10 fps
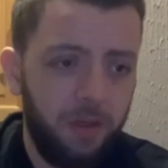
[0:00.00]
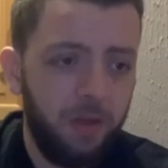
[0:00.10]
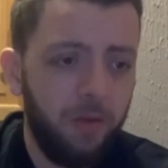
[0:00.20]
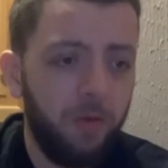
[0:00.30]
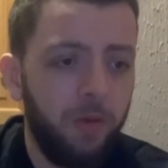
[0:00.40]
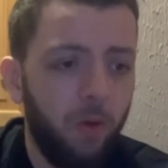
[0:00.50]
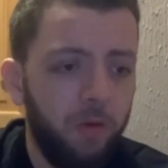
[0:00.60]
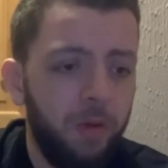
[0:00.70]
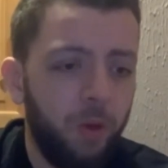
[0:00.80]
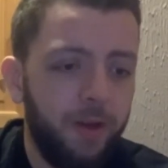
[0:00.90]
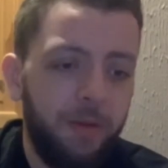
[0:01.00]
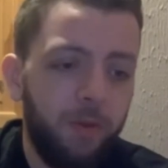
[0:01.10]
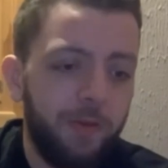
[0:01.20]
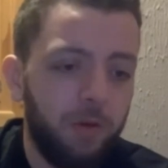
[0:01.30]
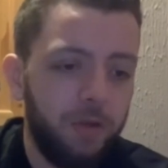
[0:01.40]
The only worry we've
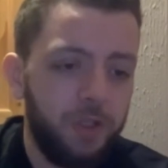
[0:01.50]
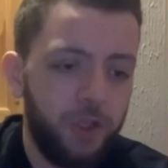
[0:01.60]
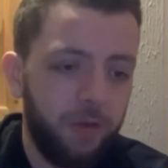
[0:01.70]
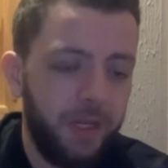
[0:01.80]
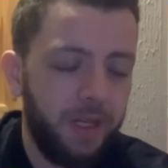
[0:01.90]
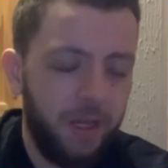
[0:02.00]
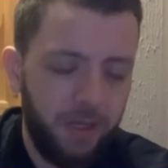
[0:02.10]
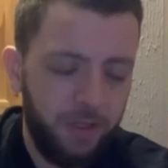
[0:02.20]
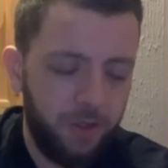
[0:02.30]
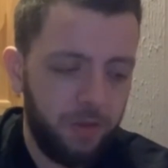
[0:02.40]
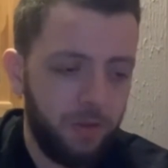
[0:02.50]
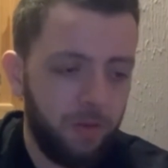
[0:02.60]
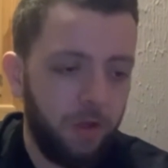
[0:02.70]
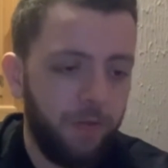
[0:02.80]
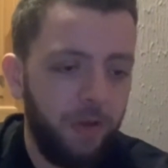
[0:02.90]
got is Julian getting injured, so
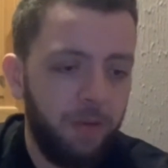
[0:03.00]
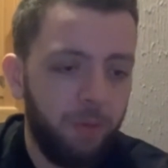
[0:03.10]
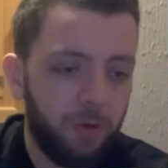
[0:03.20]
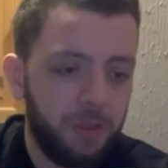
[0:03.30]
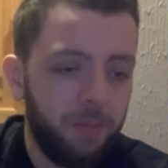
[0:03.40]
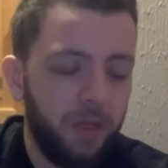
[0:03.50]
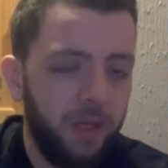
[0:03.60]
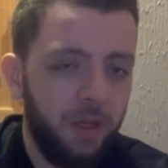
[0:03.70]
Duffy possibly